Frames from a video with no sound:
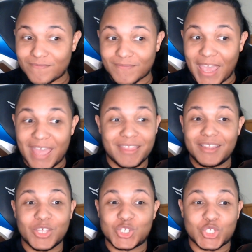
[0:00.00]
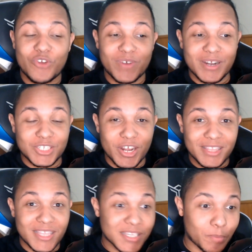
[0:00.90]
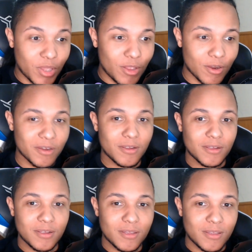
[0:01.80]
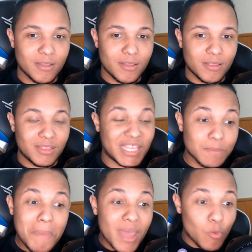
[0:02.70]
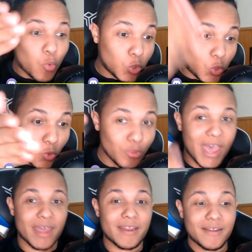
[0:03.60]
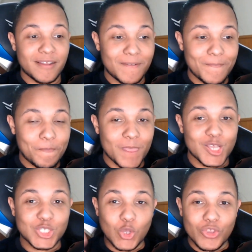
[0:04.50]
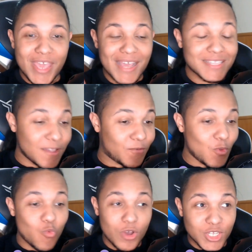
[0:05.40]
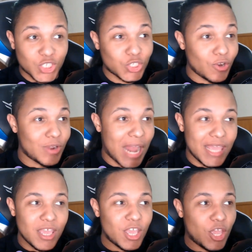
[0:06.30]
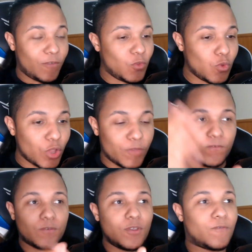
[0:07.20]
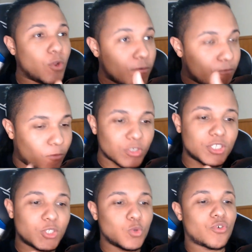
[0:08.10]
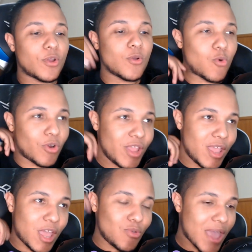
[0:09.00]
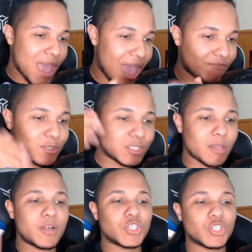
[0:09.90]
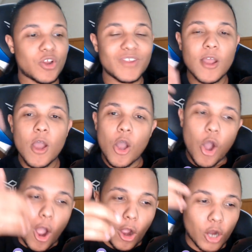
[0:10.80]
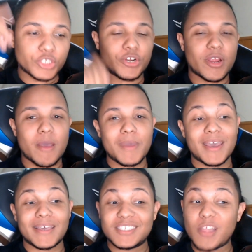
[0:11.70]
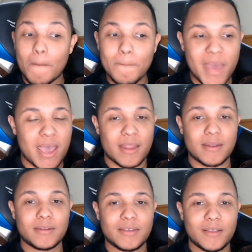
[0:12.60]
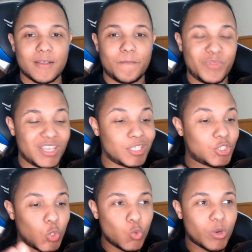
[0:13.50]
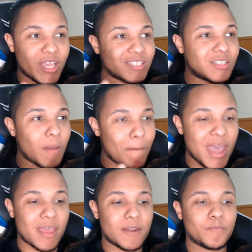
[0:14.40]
And then the servant is going to disappear. This man will do that. So yes, if you want to serve, like if you're forced into a Grail War and you have to summon a servant, Archer Emiya is the man. This dude is the man.